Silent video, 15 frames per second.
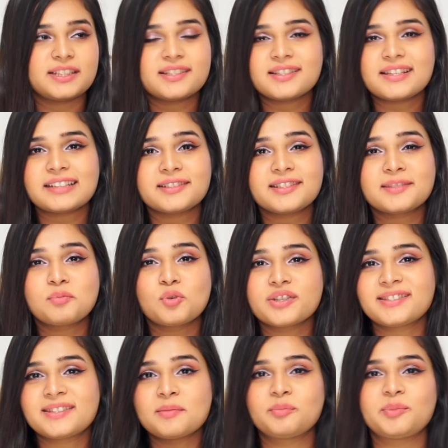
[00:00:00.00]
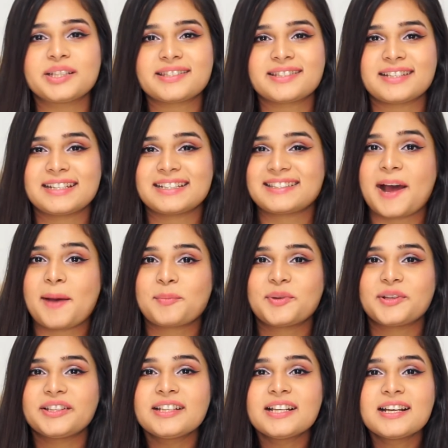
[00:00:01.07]
this is like the most simplest
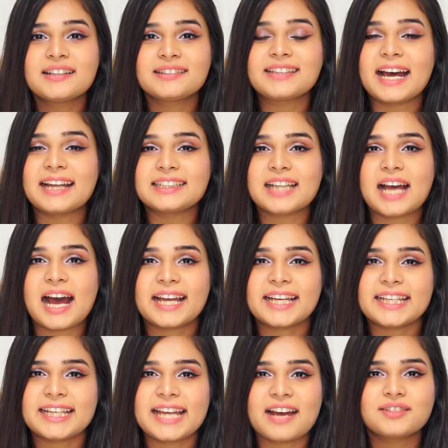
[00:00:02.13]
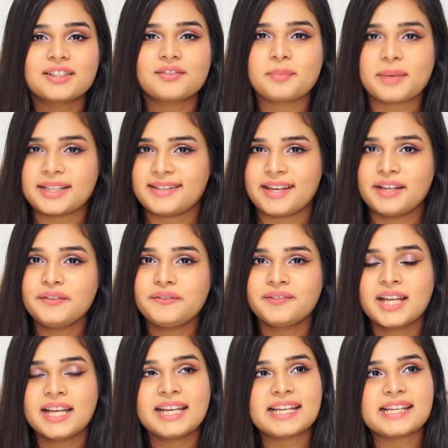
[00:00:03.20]
example that I have given myself,
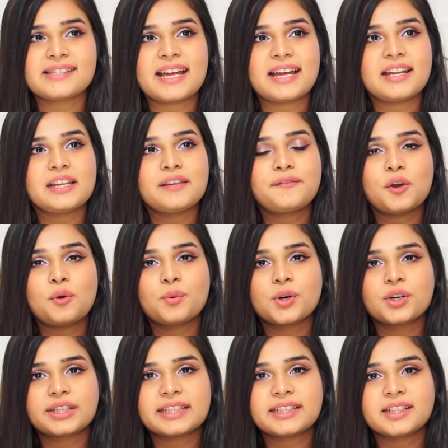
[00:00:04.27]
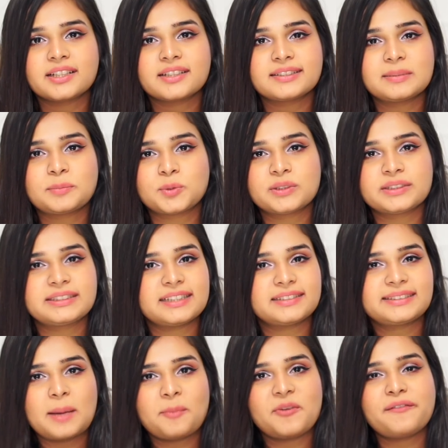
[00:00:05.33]
is that if you're working, suppose
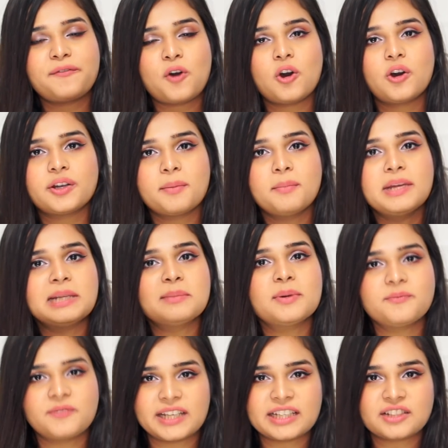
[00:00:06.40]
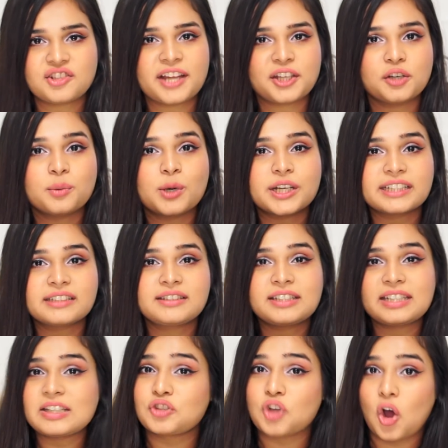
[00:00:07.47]
somewhere for minimum wage and you're working
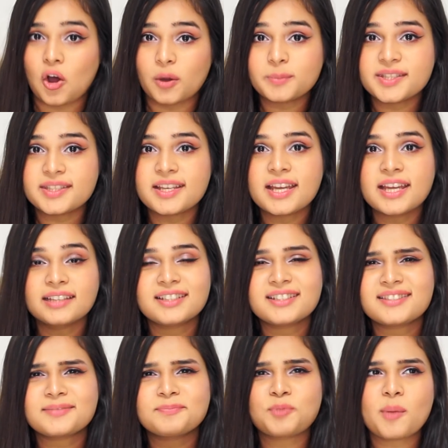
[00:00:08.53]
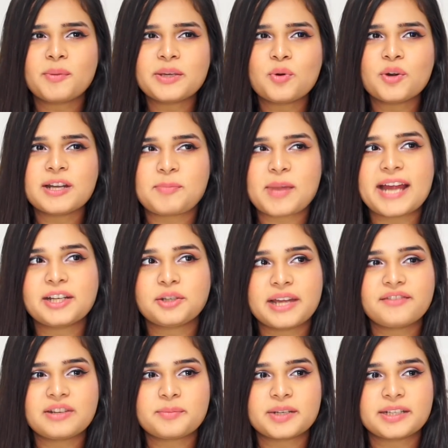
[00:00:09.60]
3 jobs, this probably won't apply
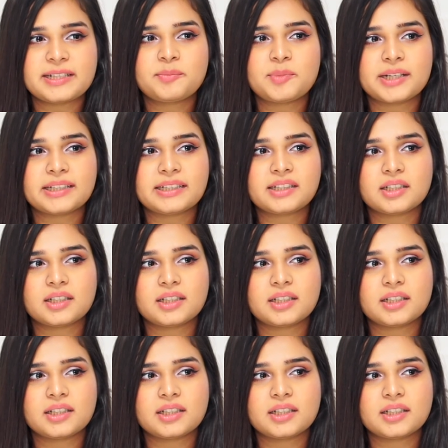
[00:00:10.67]
to everybody, but